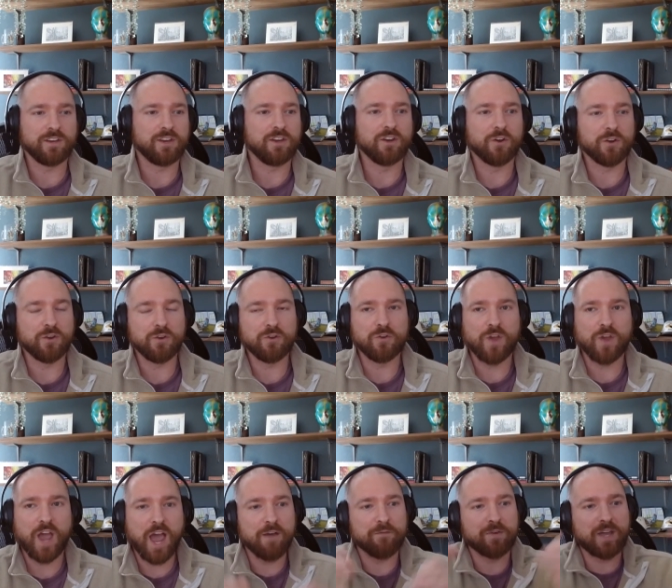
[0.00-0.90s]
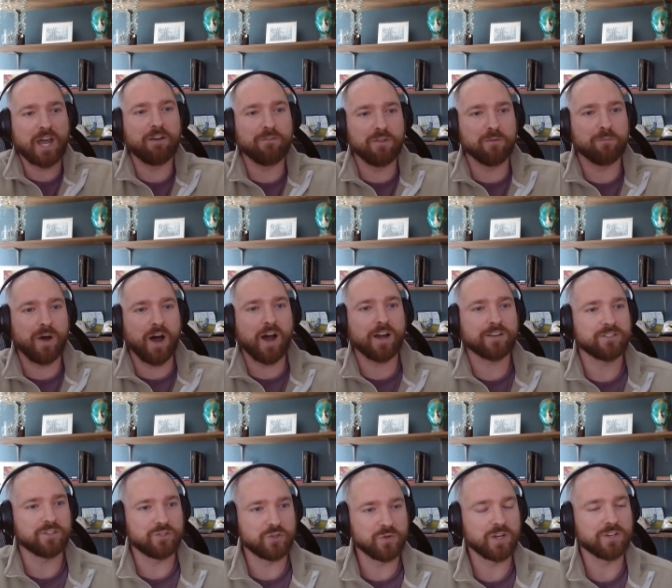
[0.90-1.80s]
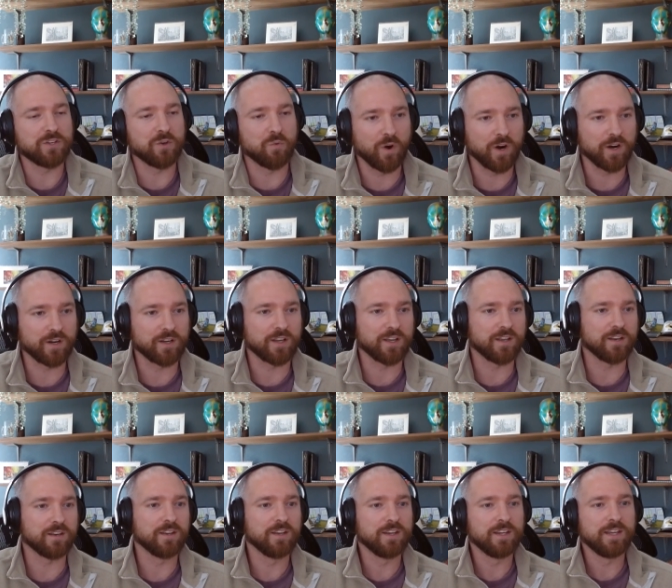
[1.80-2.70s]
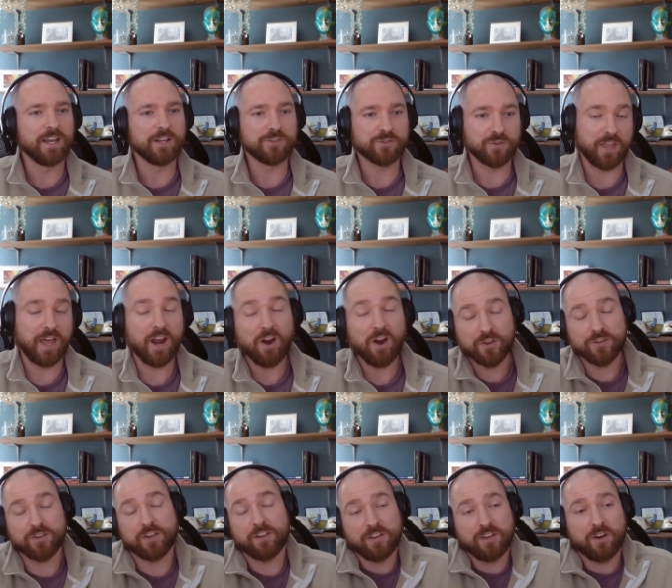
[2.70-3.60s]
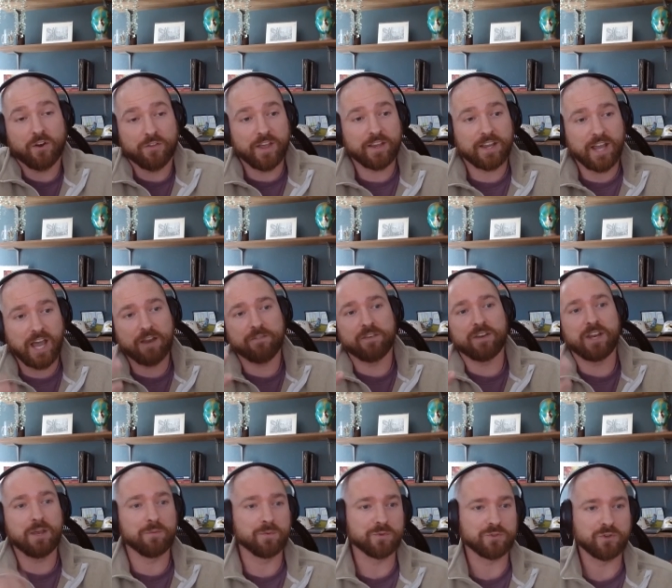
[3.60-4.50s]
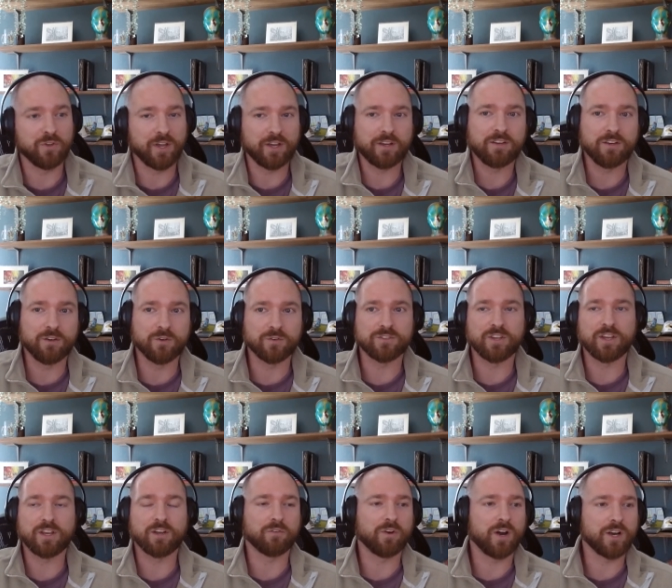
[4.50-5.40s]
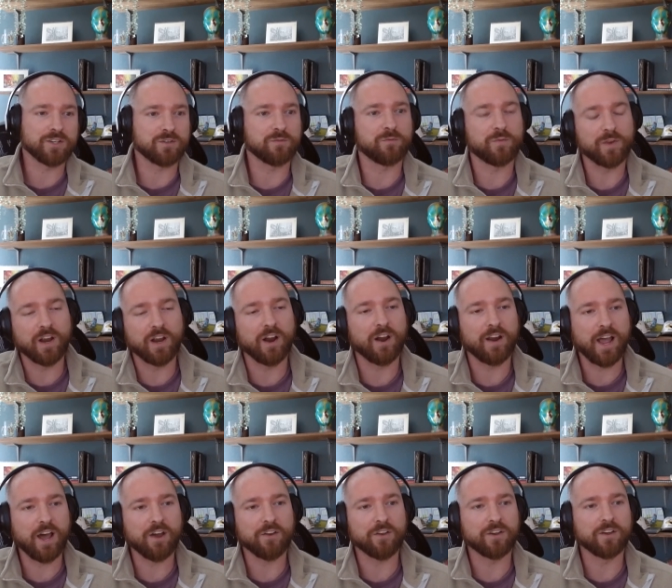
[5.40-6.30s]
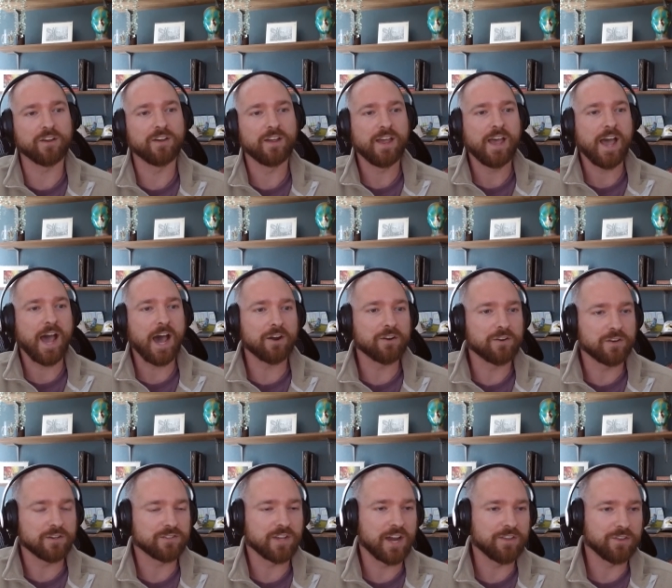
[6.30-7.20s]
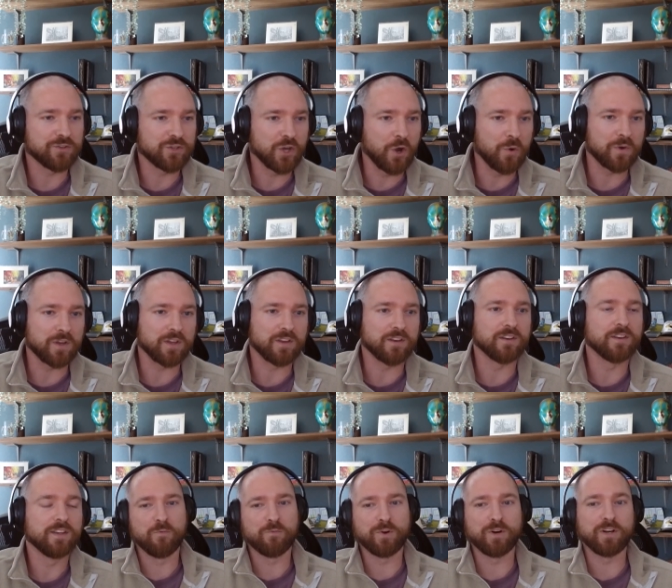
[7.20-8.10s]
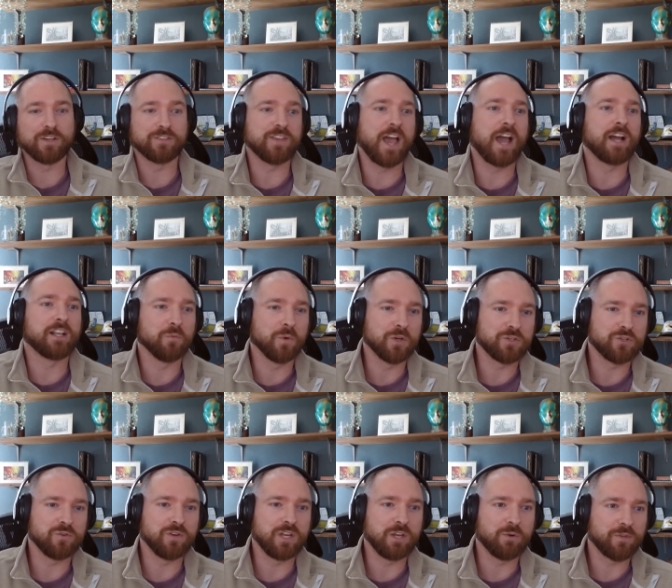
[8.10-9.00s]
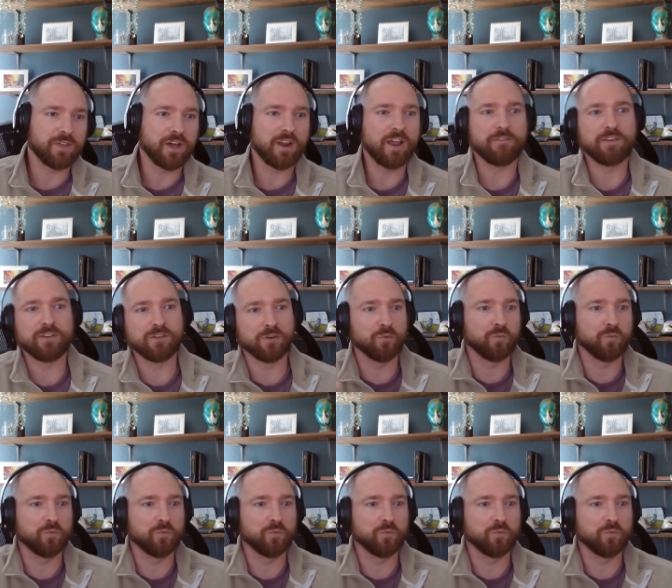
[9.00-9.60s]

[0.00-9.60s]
You have kind of the box that you get to work in, and so that kind of enables you, like you were saying, Arash, to figure out how to design the token for exactly what you need without having to